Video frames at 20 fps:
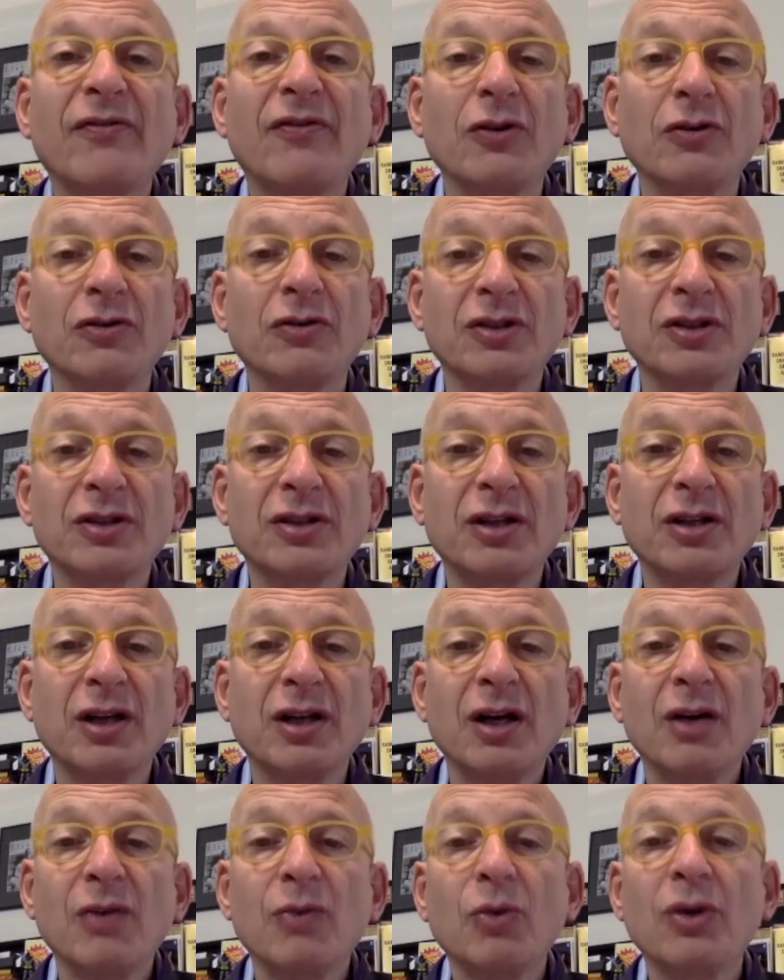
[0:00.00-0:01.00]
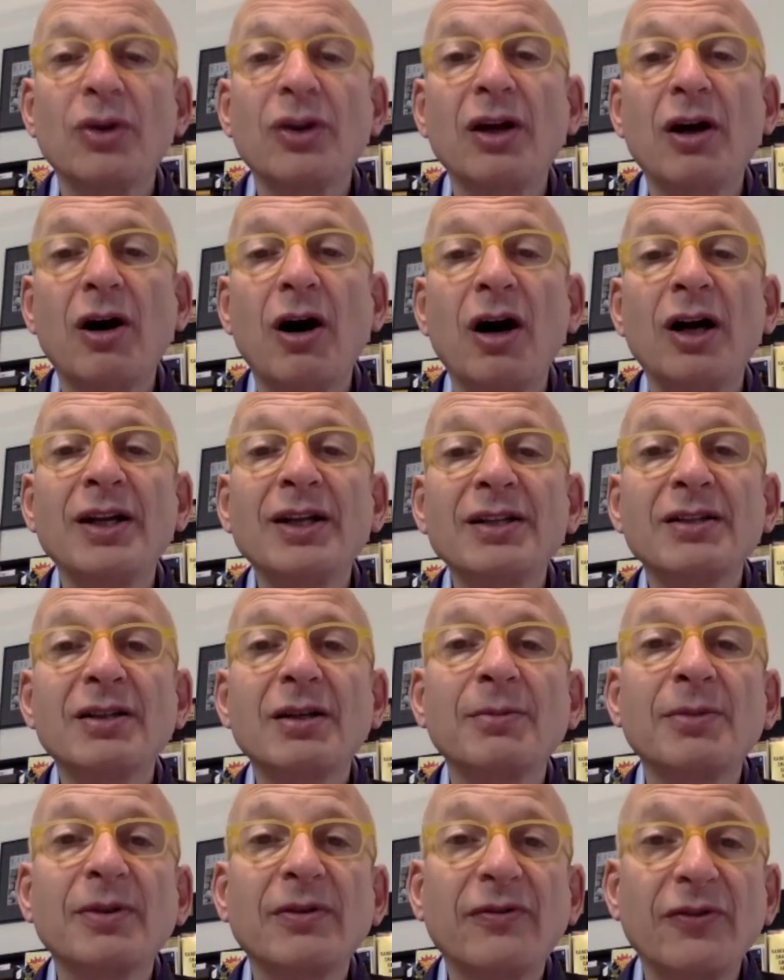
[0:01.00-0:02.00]
first, where the audience
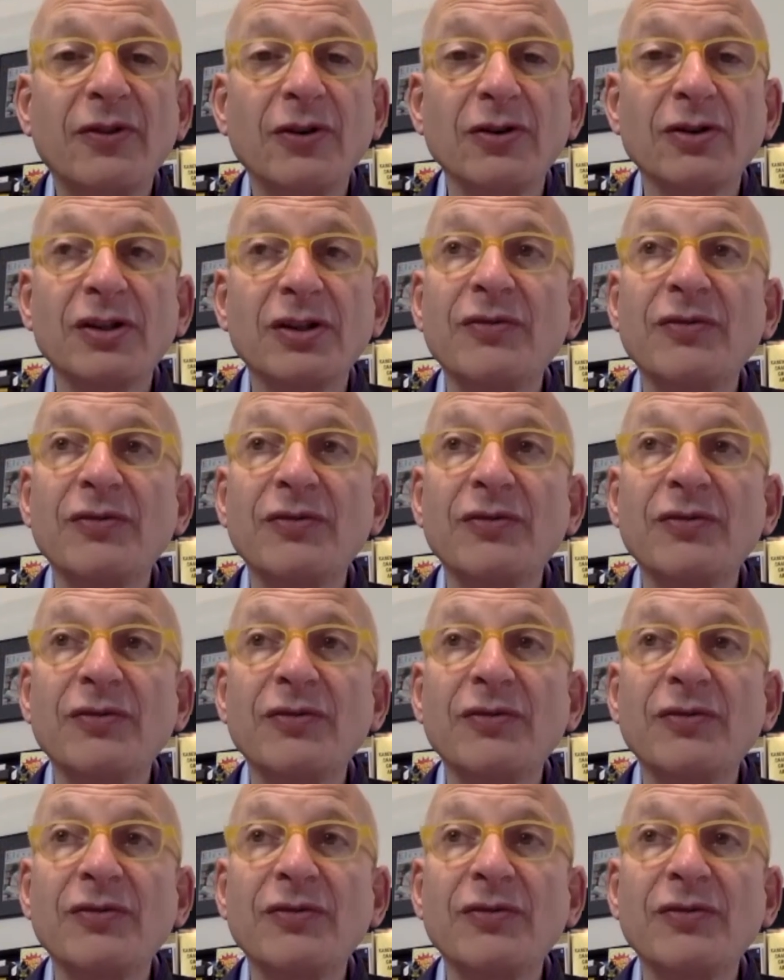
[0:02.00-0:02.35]
comes first.